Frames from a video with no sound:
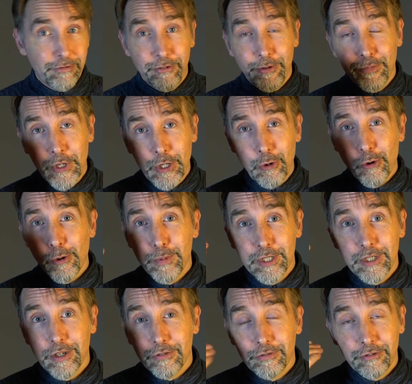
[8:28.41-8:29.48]
from the
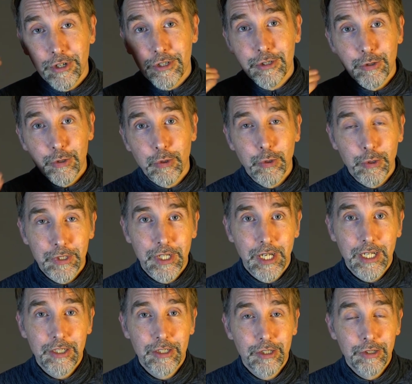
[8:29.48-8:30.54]
orbitofrontal
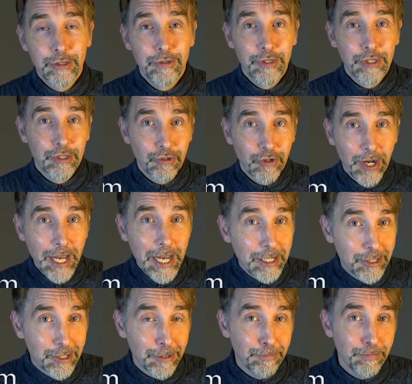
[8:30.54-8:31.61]
cortex to the
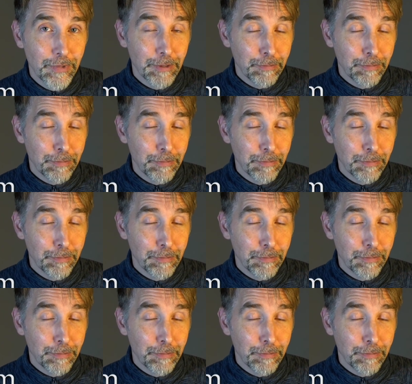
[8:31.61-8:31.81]
striatum,